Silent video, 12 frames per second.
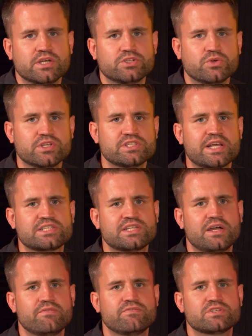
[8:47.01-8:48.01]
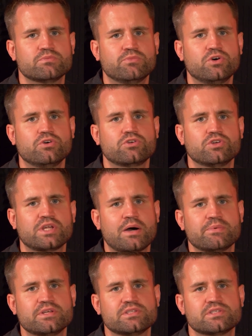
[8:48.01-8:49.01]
and join us next time for some more good habits.